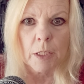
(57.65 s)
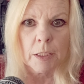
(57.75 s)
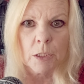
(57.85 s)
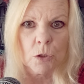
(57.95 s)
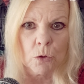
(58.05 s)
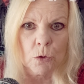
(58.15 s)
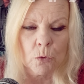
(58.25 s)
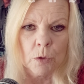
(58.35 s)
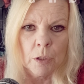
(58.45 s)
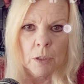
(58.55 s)
to
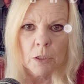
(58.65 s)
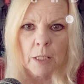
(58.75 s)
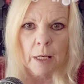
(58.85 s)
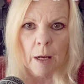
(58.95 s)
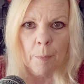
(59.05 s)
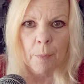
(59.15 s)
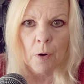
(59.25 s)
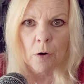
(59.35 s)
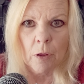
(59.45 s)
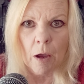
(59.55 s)
set up
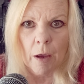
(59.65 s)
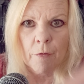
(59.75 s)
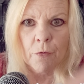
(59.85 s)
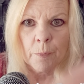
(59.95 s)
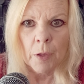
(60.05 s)
our live.